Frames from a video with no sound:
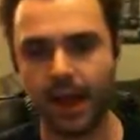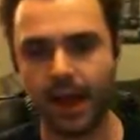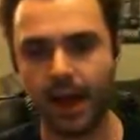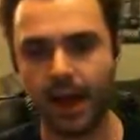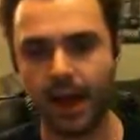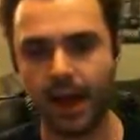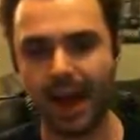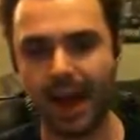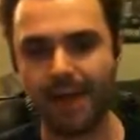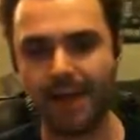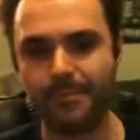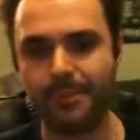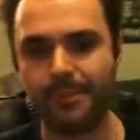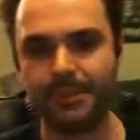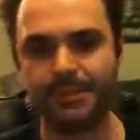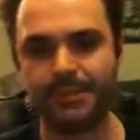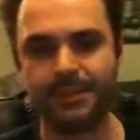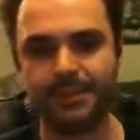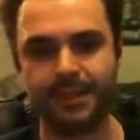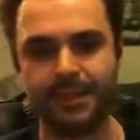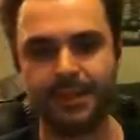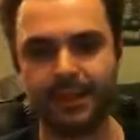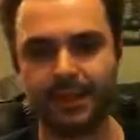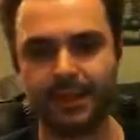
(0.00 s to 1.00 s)
I
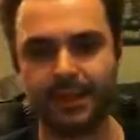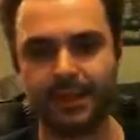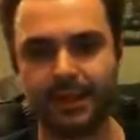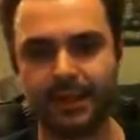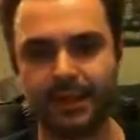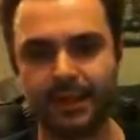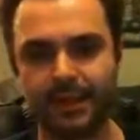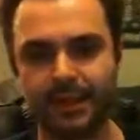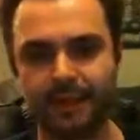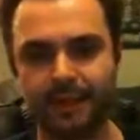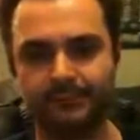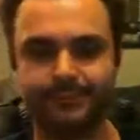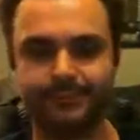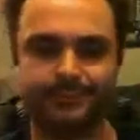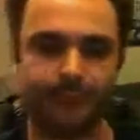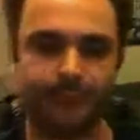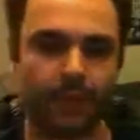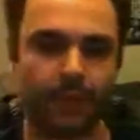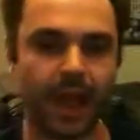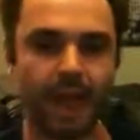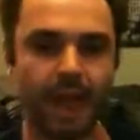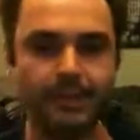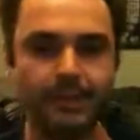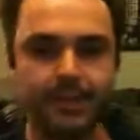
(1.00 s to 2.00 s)
personally think
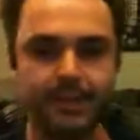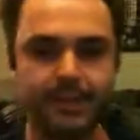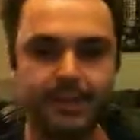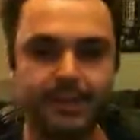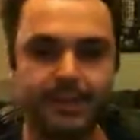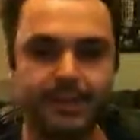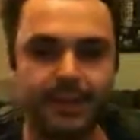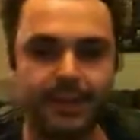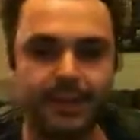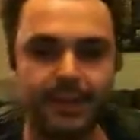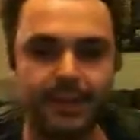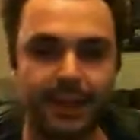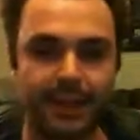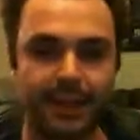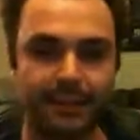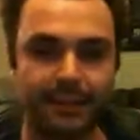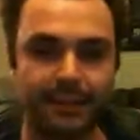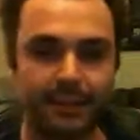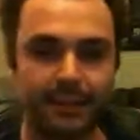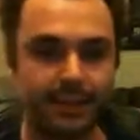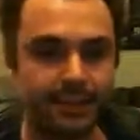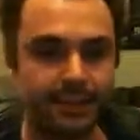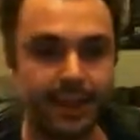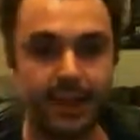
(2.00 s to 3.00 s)
that if
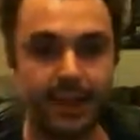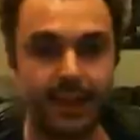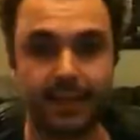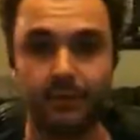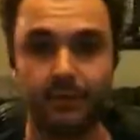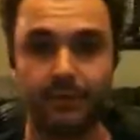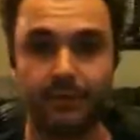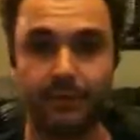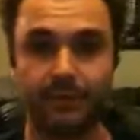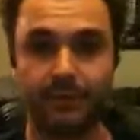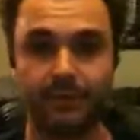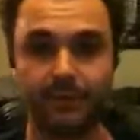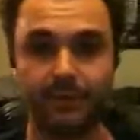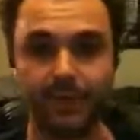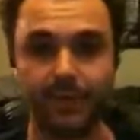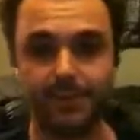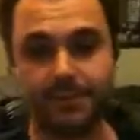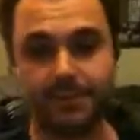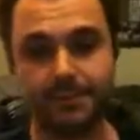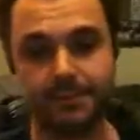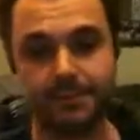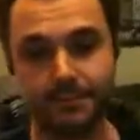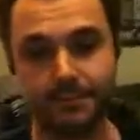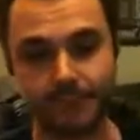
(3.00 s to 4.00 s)
you're going to take Imperial
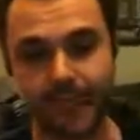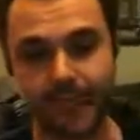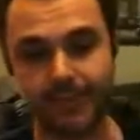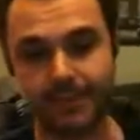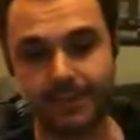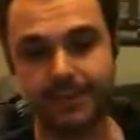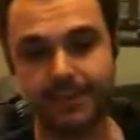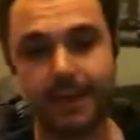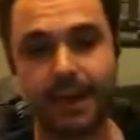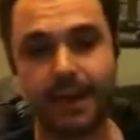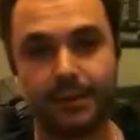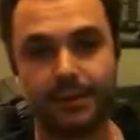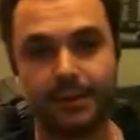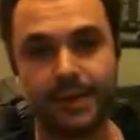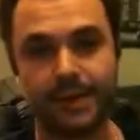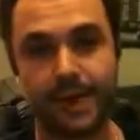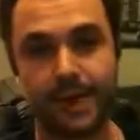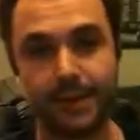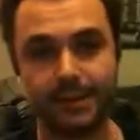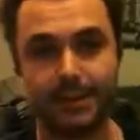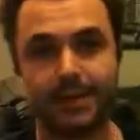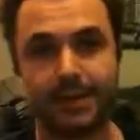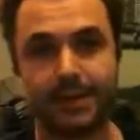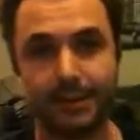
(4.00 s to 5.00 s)
Fists, max out,
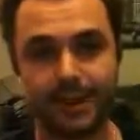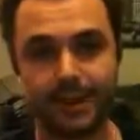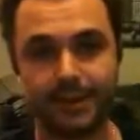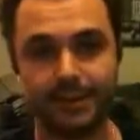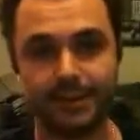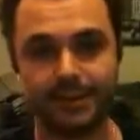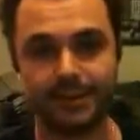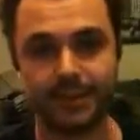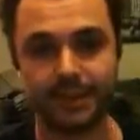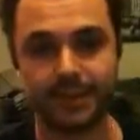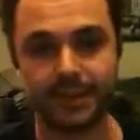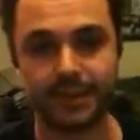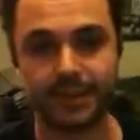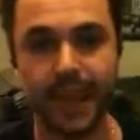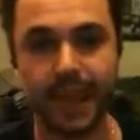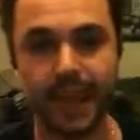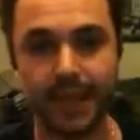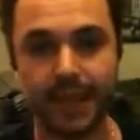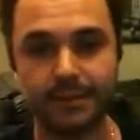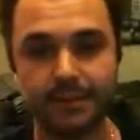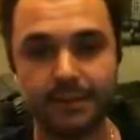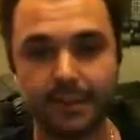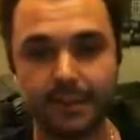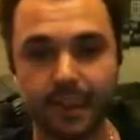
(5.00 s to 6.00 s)
take as many devs as you
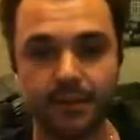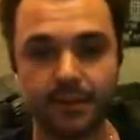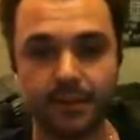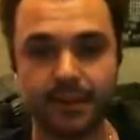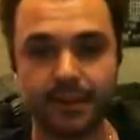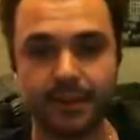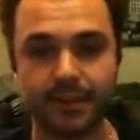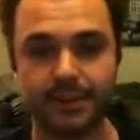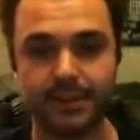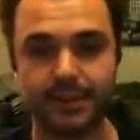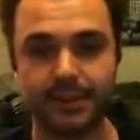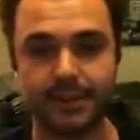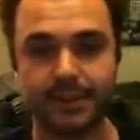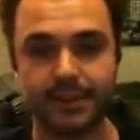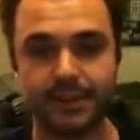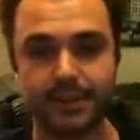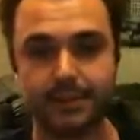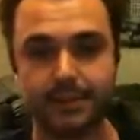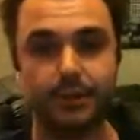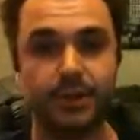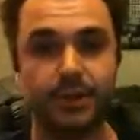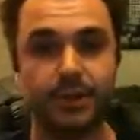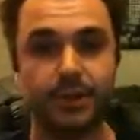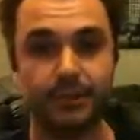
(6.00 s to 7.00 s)
can. So I would like to see
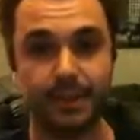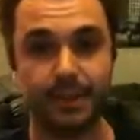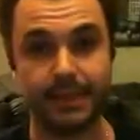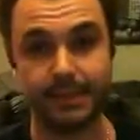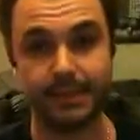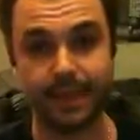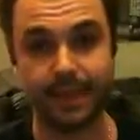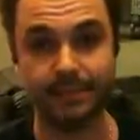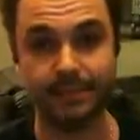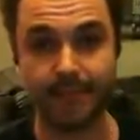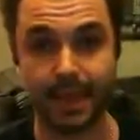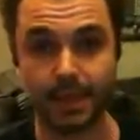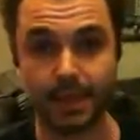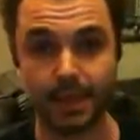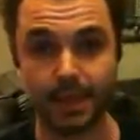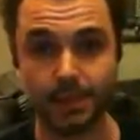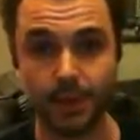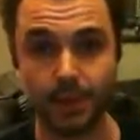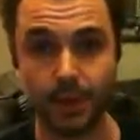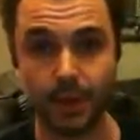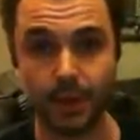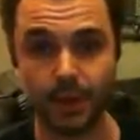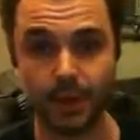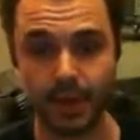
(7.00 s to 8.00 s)
this unit be a 10-man
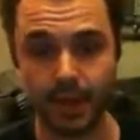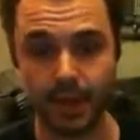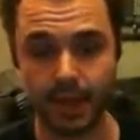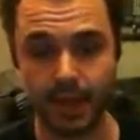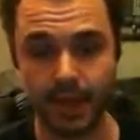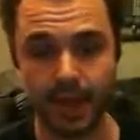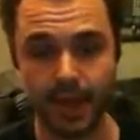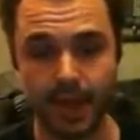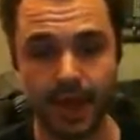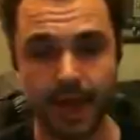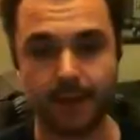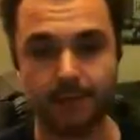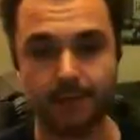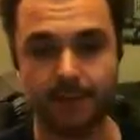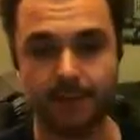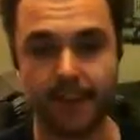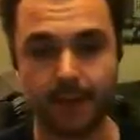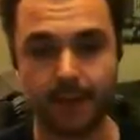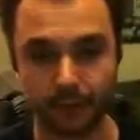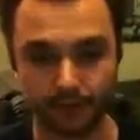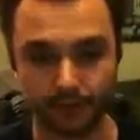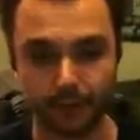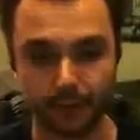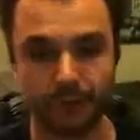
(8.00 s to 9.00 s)
squad,
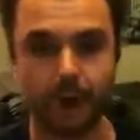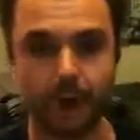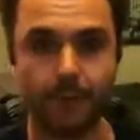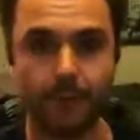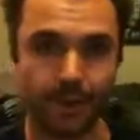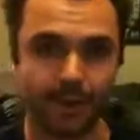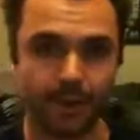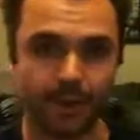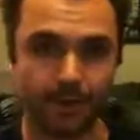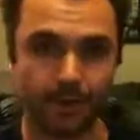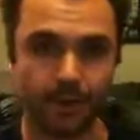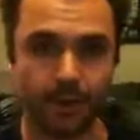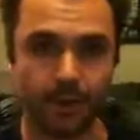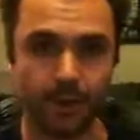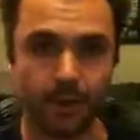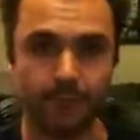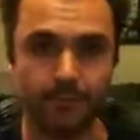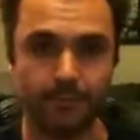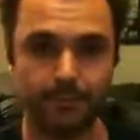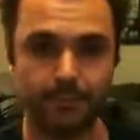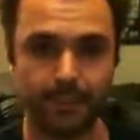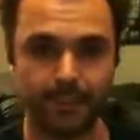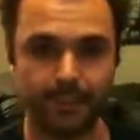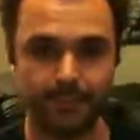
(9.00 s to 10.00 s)
that he could combat
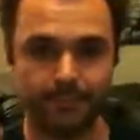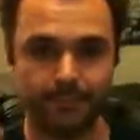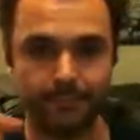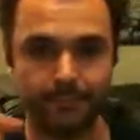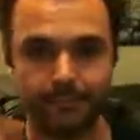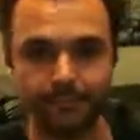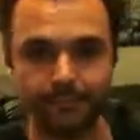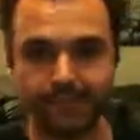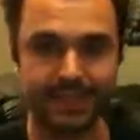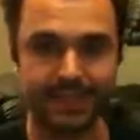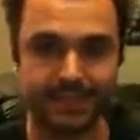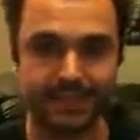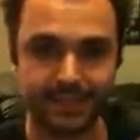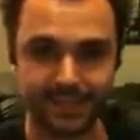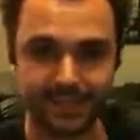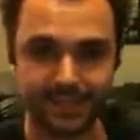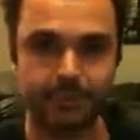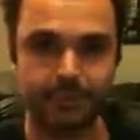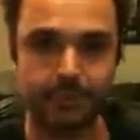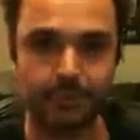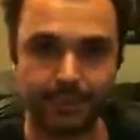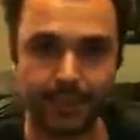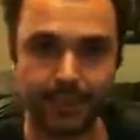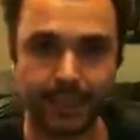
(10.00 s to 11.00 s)
squad, but they'd
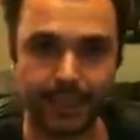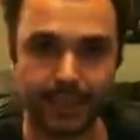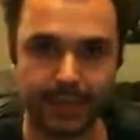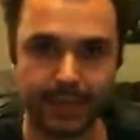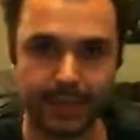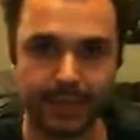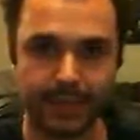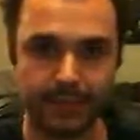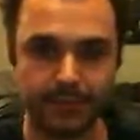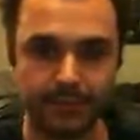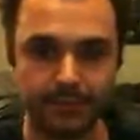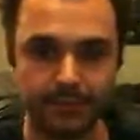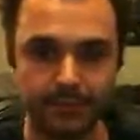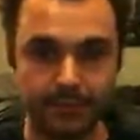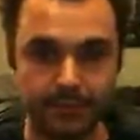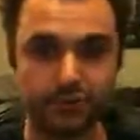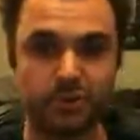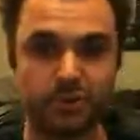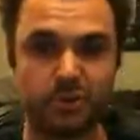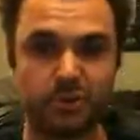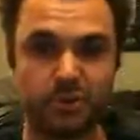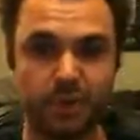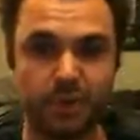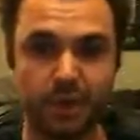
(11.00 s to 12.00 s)
still be
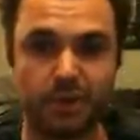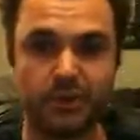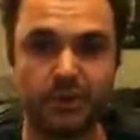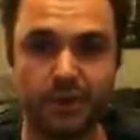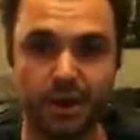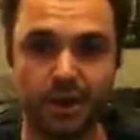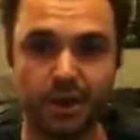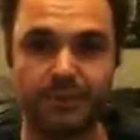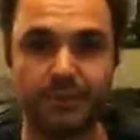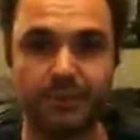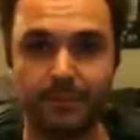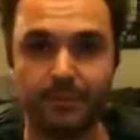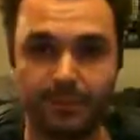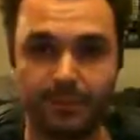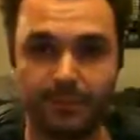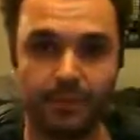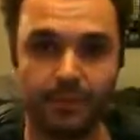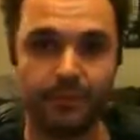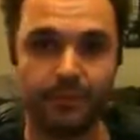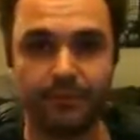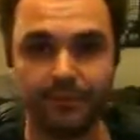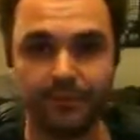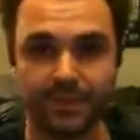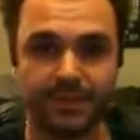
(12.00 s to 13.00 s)
2 squads of
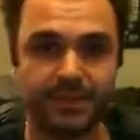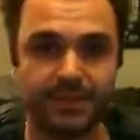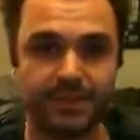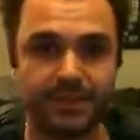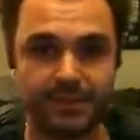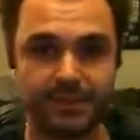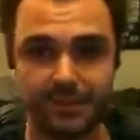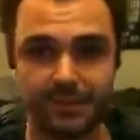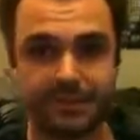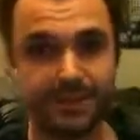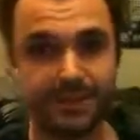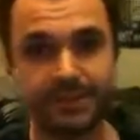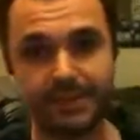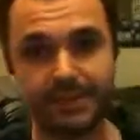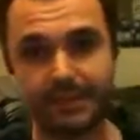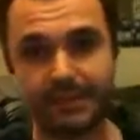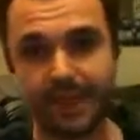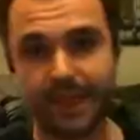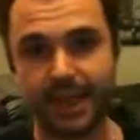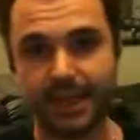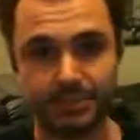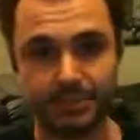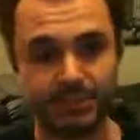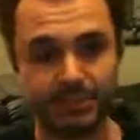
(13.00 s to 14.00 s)
Imperial Fists
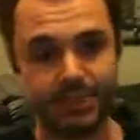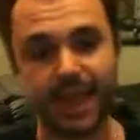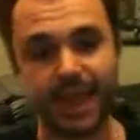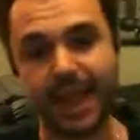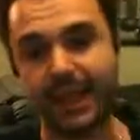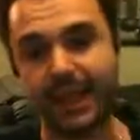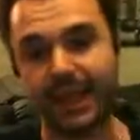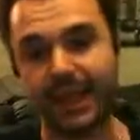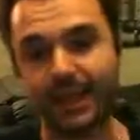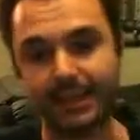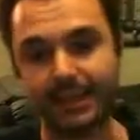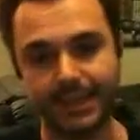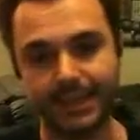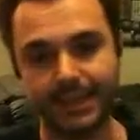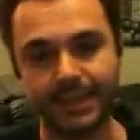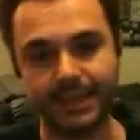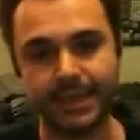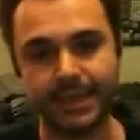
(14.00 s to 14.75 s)
Devastators with Tank Hunter.